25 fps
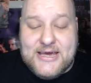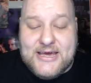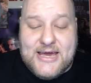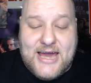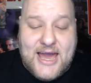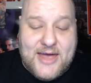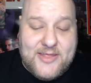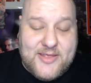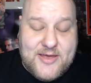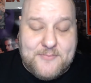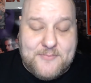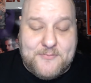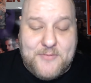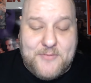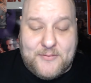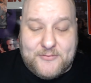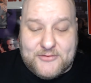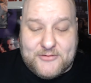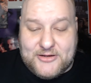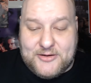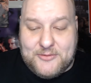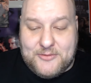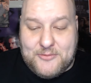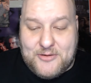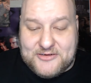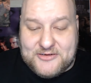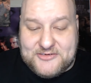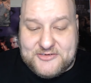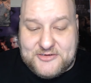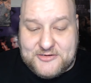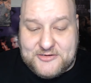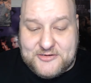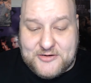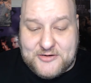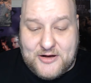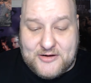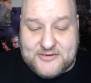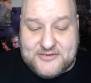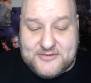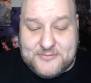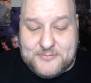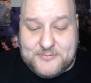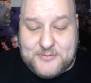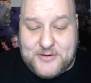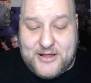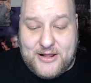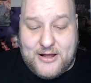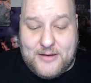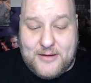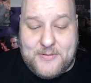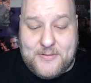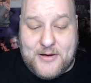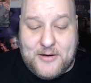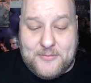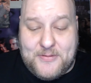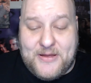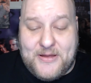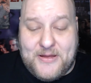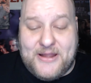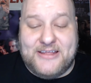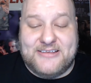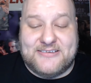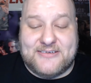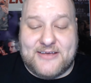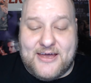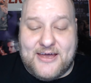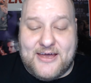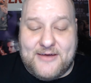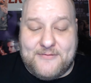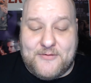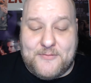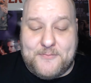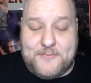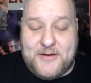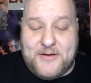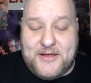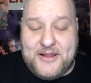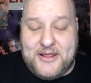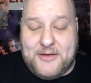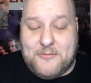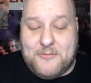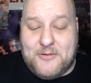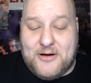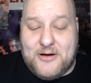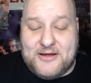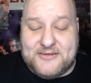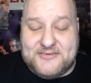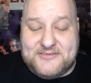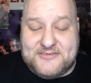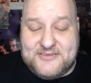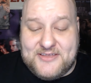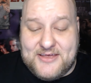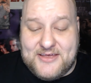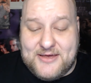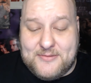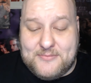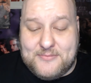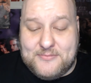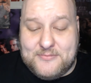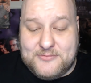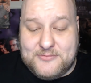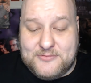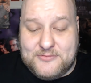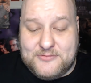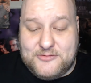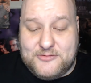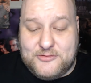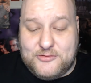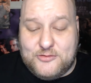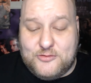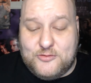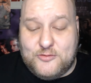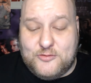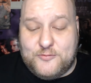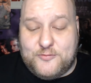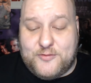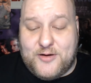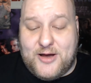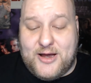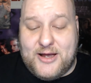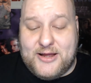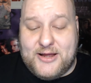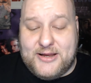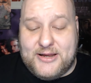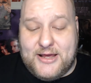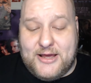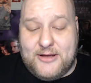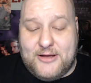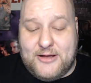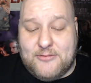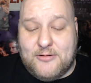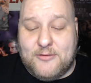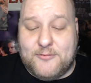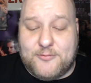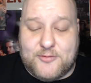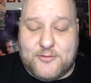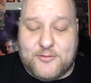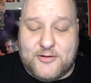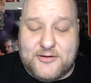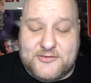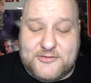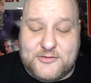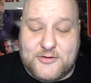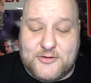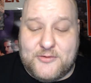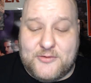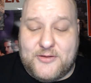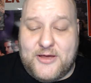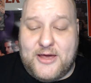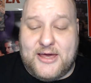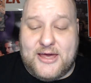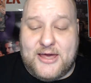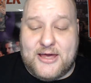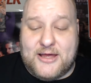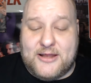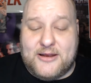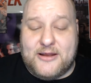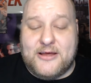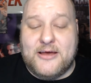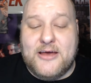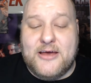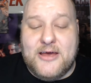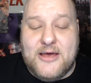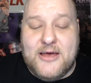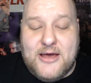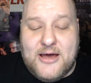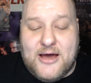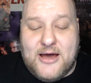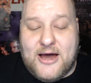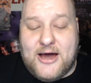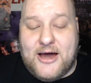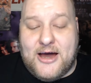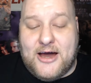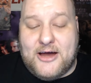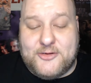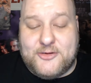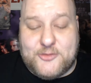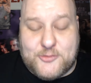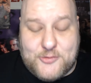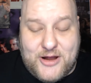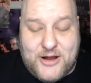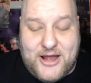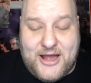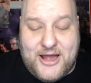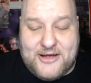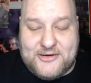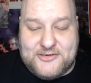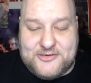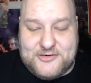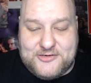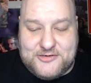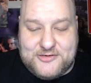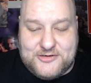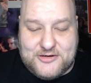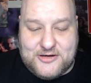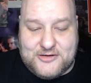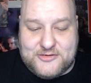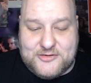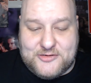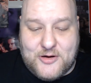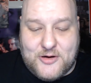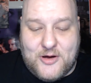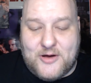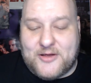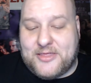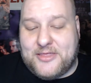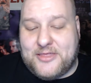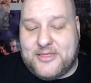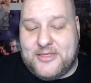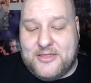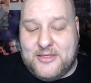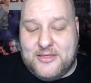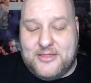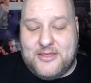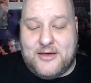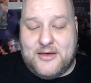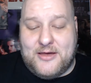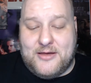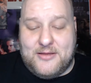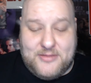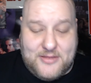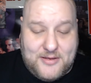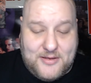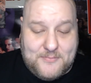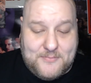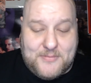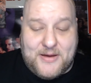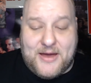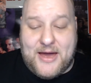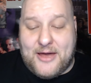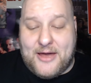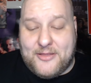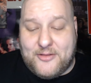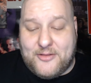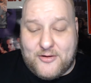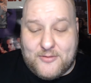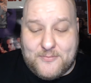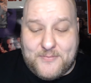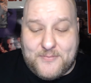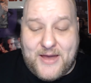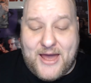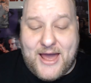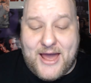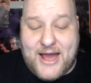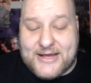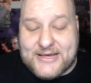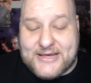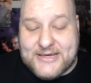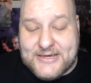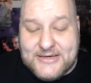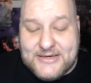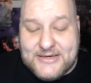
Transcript: And then Beverly wants to talk to about Penny's life. And Penny wants them to find a girlfriend so they can talk them behind their back.